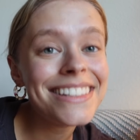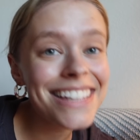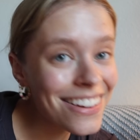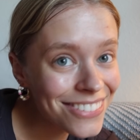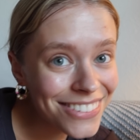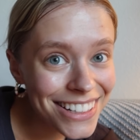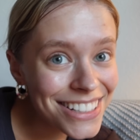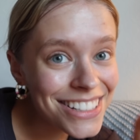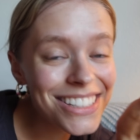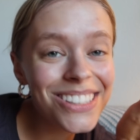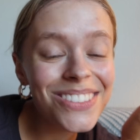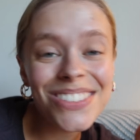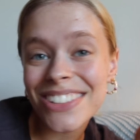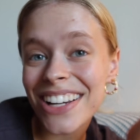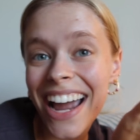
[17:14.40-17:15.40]
definitely just
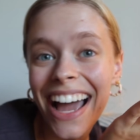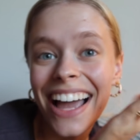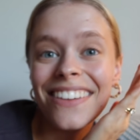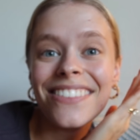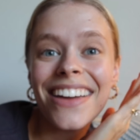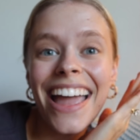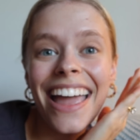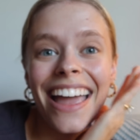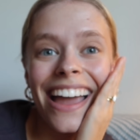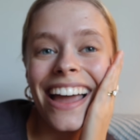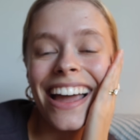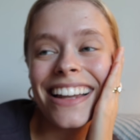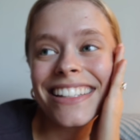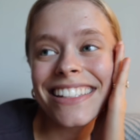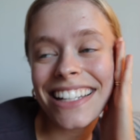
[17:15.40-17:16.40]
subscribe
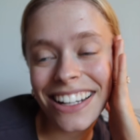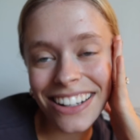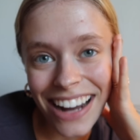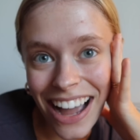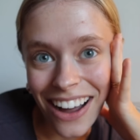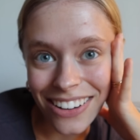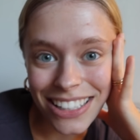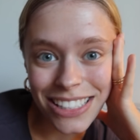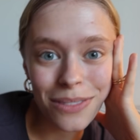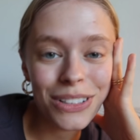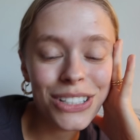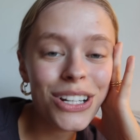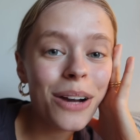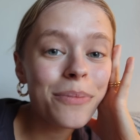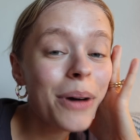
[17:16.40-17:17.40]
and stick around because I'm
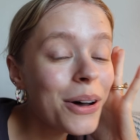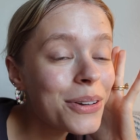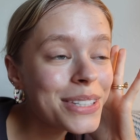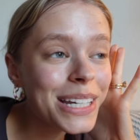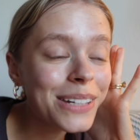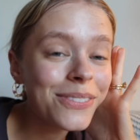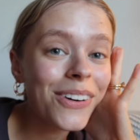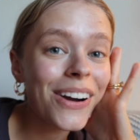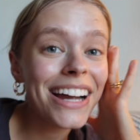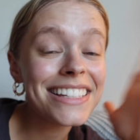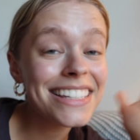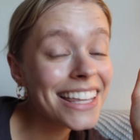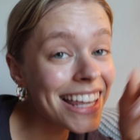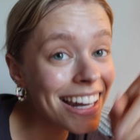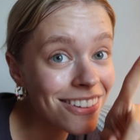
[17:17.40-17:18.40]
going to start posting more. I
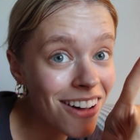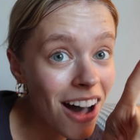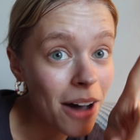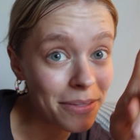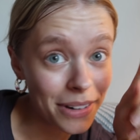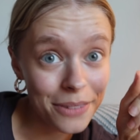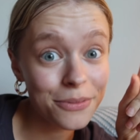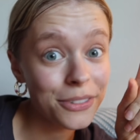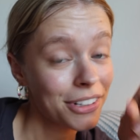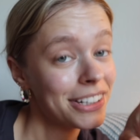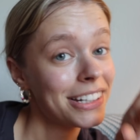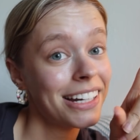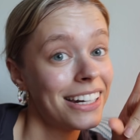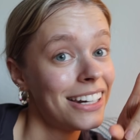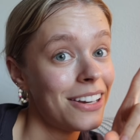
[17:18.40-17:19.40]
say that a lot, but I'm
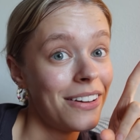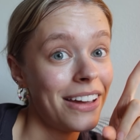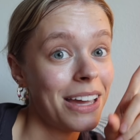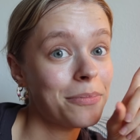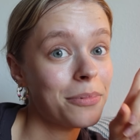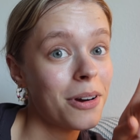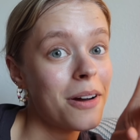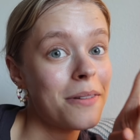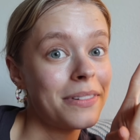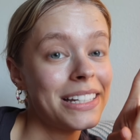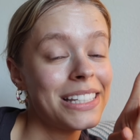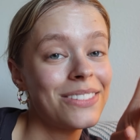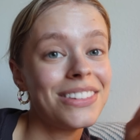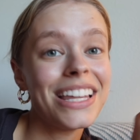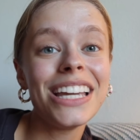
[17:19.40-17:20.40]
really going to do it, I
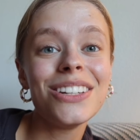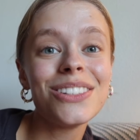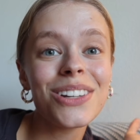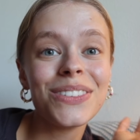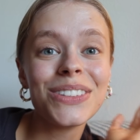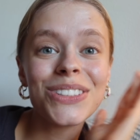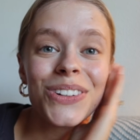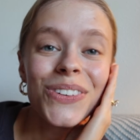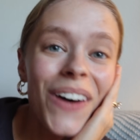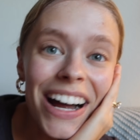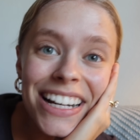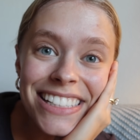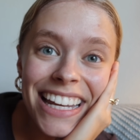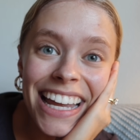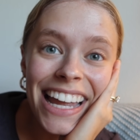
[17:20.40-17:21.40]
promise. Thank you so much for
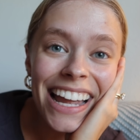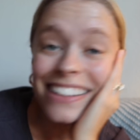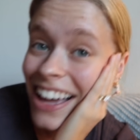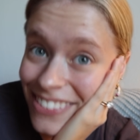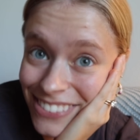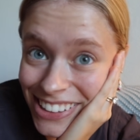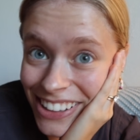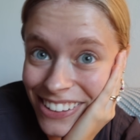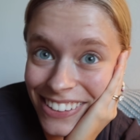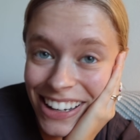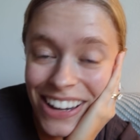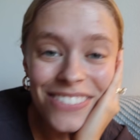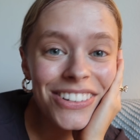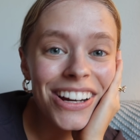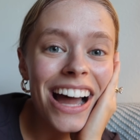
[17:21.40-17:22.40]
watching. Love you, and
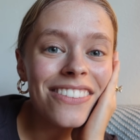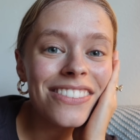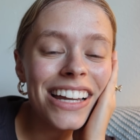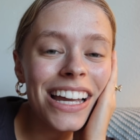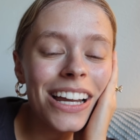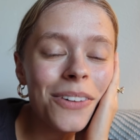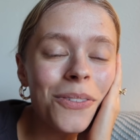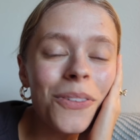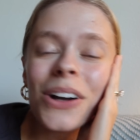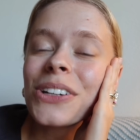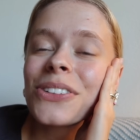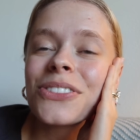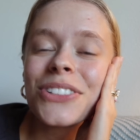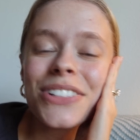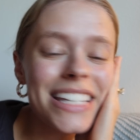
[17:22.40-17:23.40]
I hope you're having a
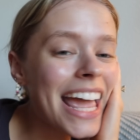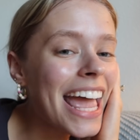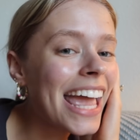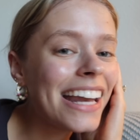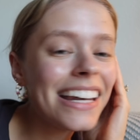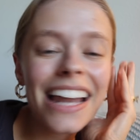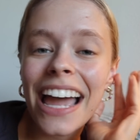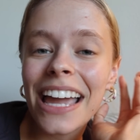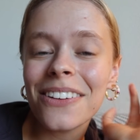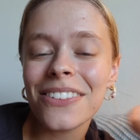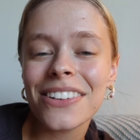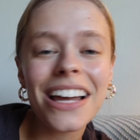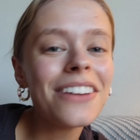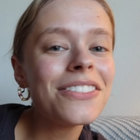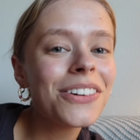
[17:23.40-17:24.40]
wonderful day, night,
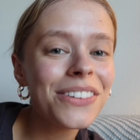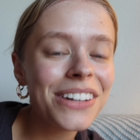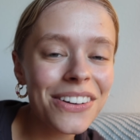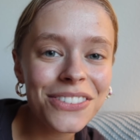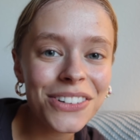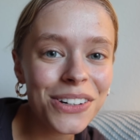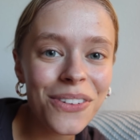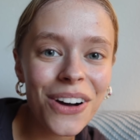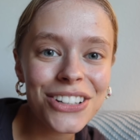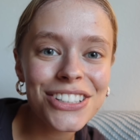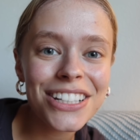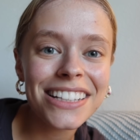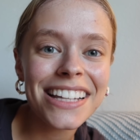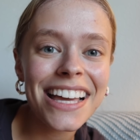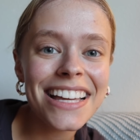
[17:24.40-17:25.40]
whatever, whenever you're
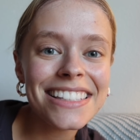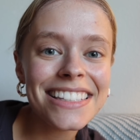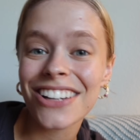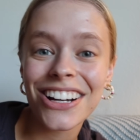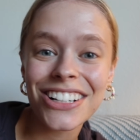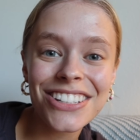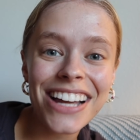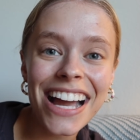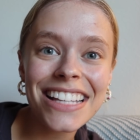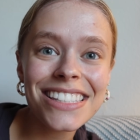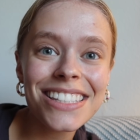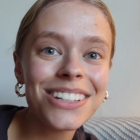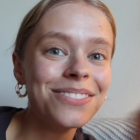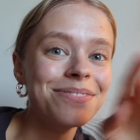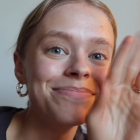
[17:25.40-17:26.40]
watching this. Talk to you guys
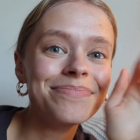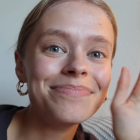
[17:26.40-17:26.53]
soon.